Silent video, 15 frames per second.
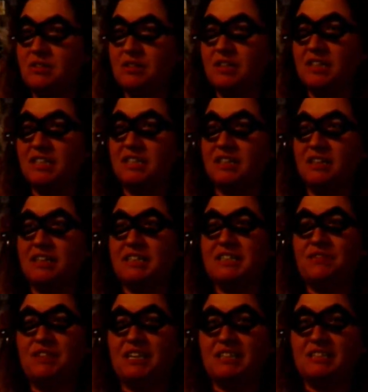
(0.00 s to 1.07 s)
and I like the
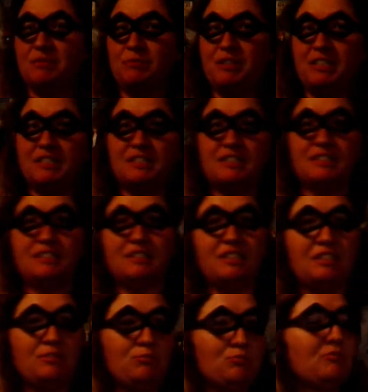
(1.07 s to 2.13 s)
fact that we get to
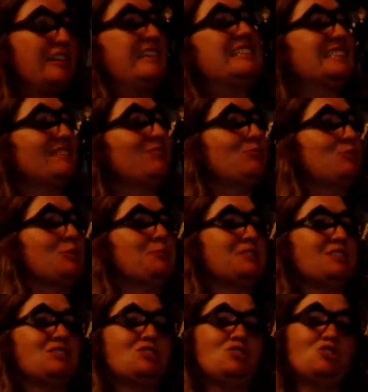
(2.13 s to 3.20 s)
see why Steppenwolf is
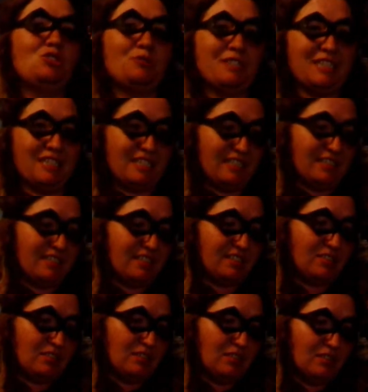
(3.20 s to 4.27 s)
doing this
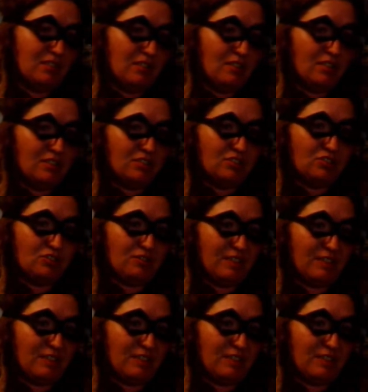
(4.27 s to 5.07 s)
to